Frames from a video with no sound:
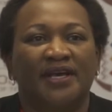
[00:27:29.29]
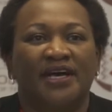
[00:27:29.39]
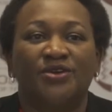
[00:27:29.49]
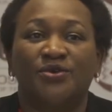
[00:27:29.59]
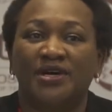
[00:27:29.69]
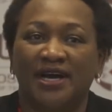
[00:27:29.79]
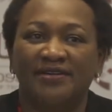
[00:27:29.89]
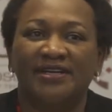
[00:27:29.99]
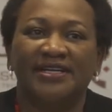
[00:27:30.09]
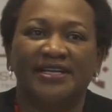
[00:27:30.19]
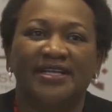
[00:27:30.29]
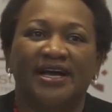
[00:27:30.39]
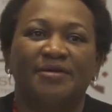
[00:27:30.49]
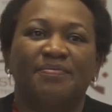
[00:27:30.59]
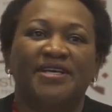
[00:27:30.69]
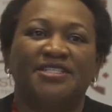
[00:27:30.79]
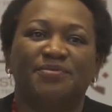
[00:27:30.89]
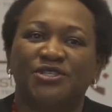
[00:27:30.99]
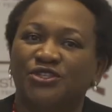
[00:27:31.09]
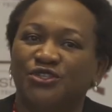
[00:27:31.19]
And concurrently, I pay
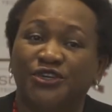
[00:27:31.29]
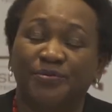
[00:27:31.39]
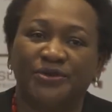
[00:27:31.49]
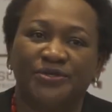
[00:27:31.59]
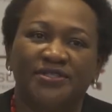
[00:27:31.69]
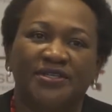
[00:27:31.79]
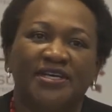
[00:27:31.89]
special tribute